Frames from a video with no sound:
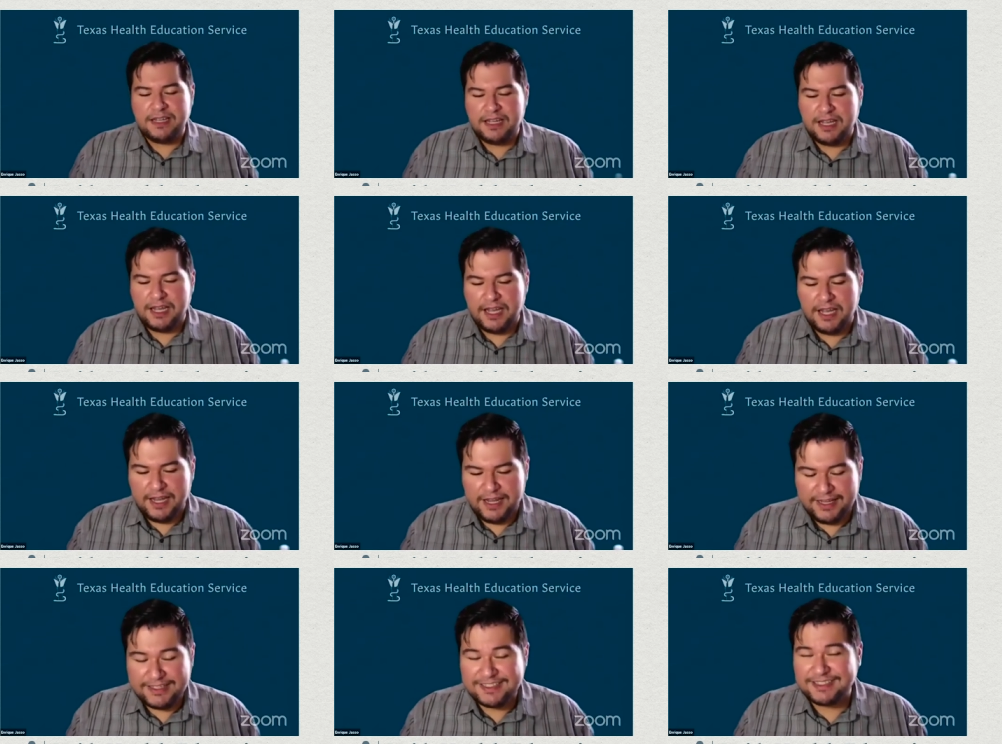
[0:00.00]
uh,
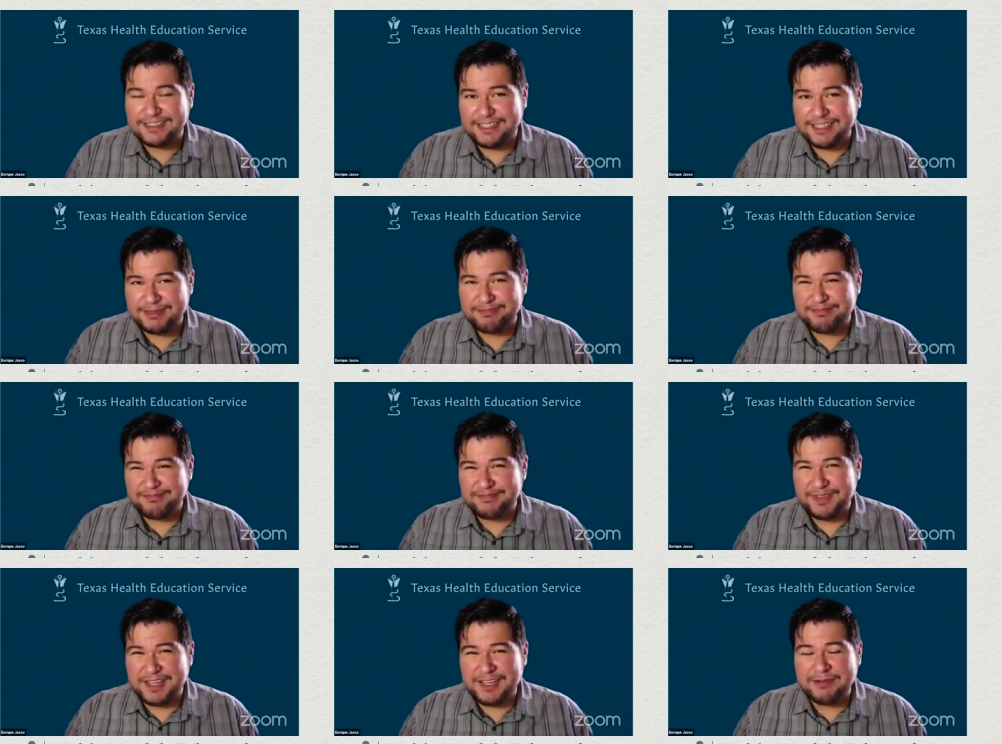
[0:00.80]
it's it's
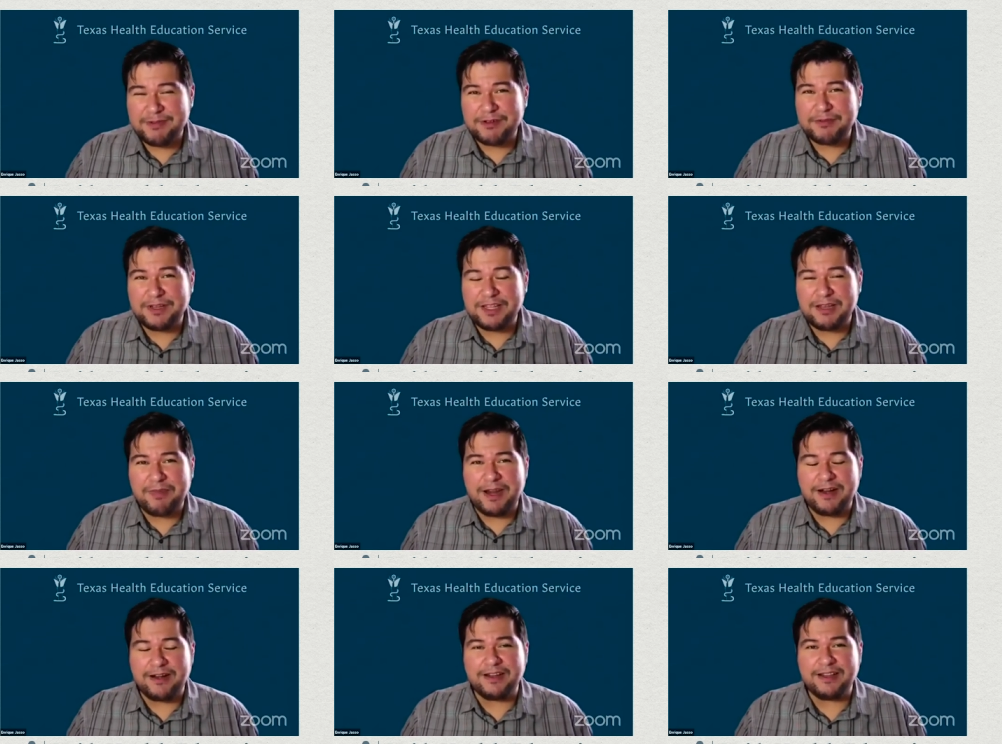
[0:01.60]
becoming really
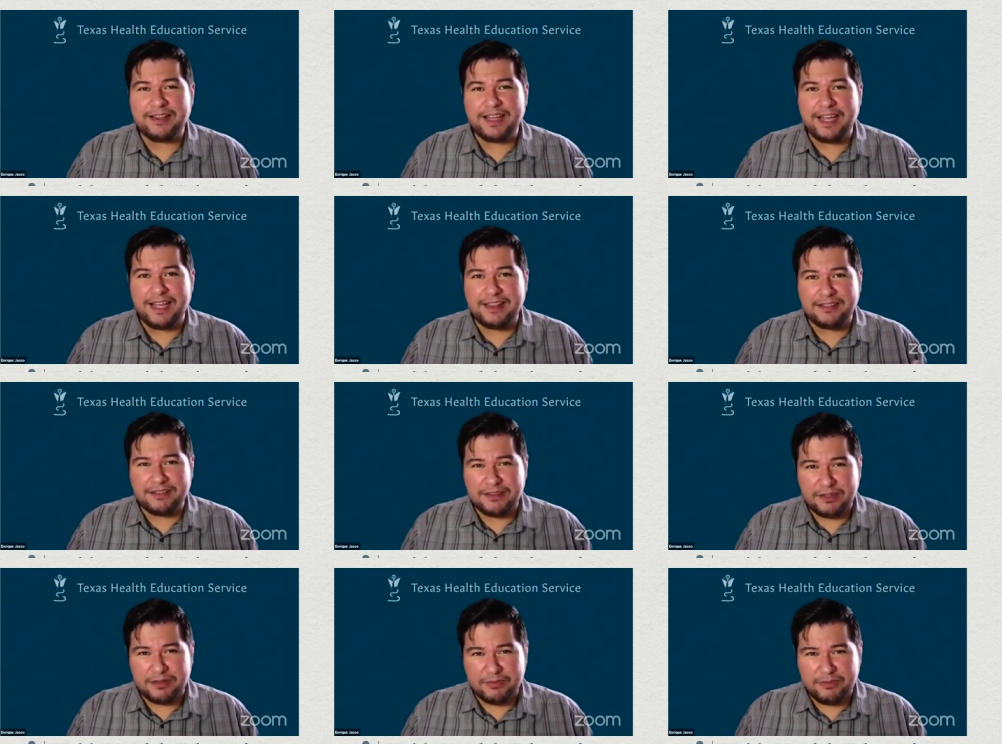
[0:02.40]
apparent that
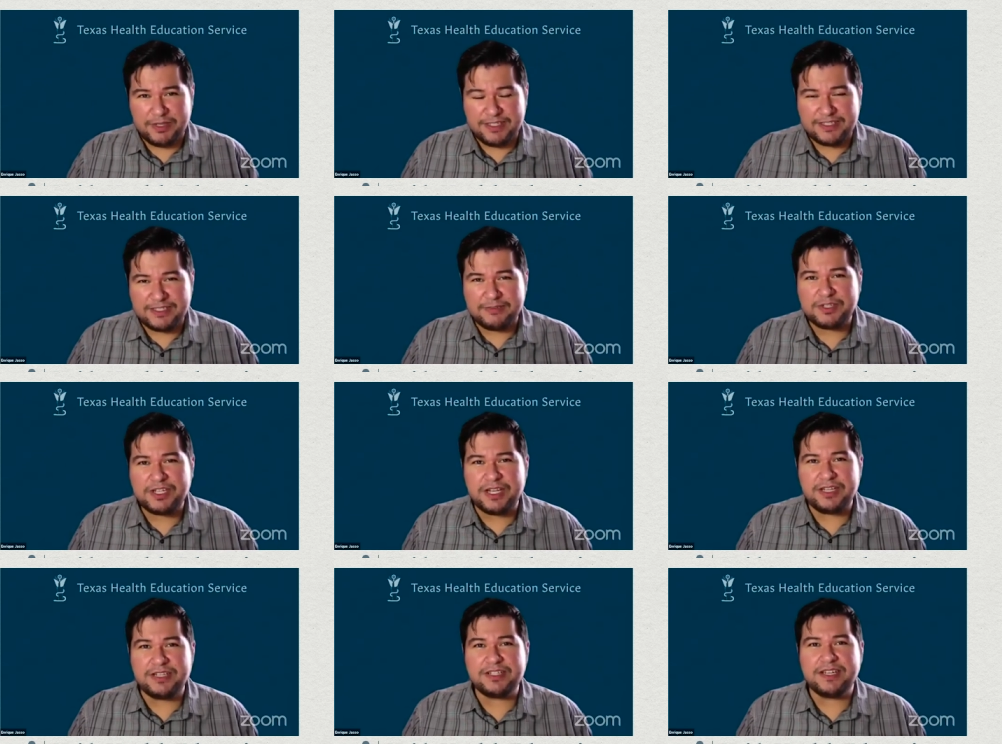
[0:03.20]
there have been some
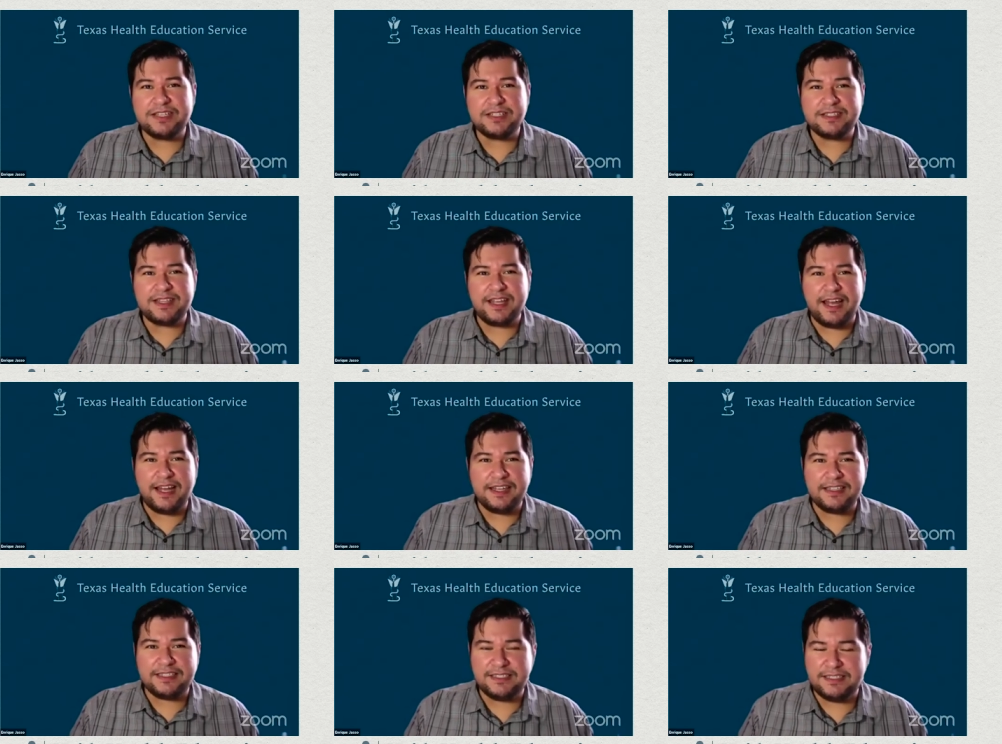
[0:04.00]
changes
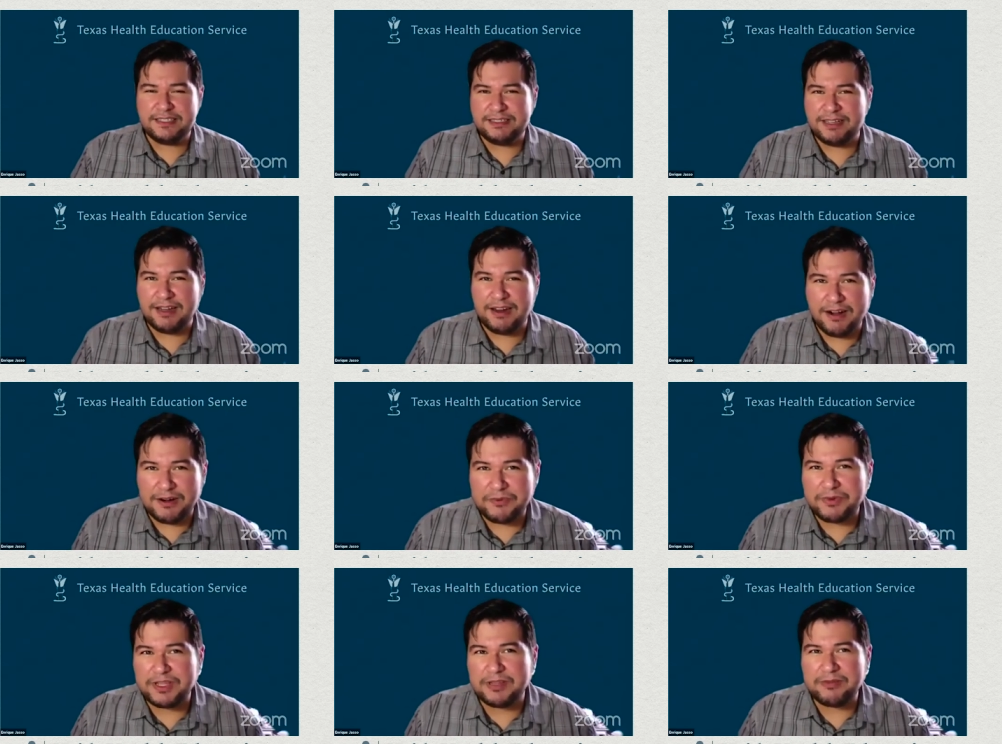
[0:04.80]
that
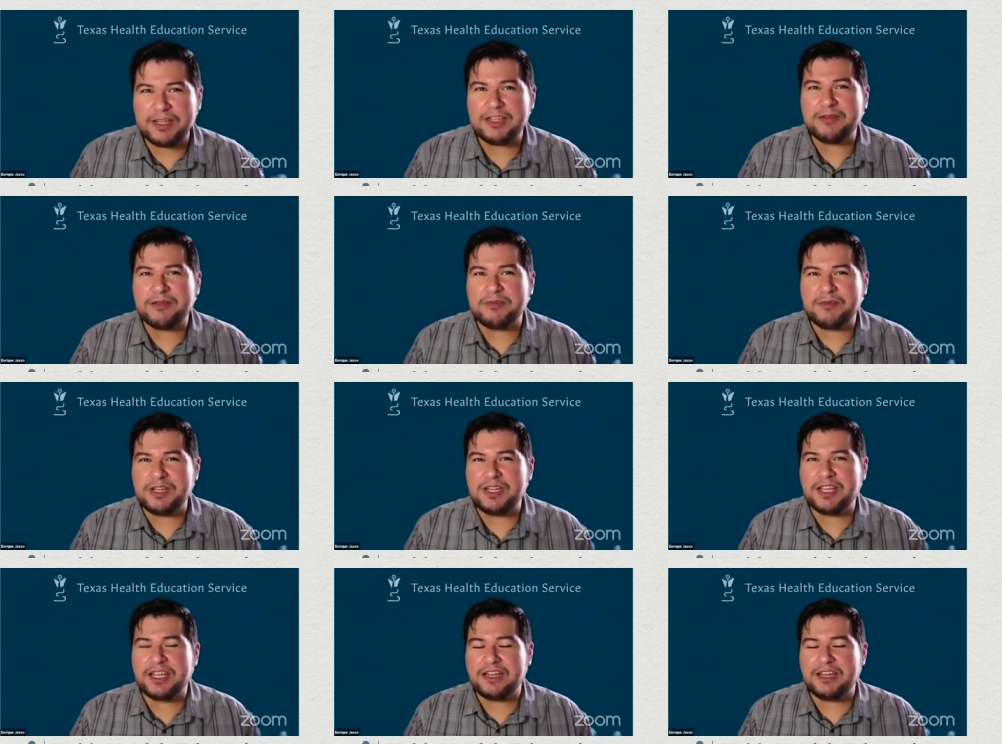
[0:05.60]
aren't really being
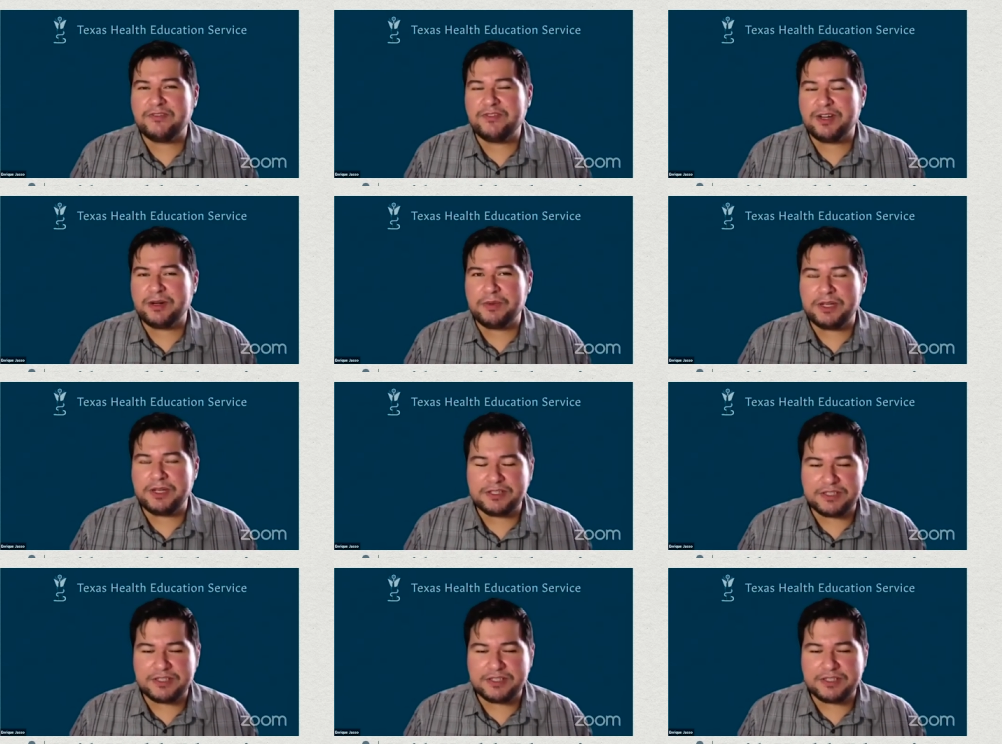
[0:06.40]
communicated very well.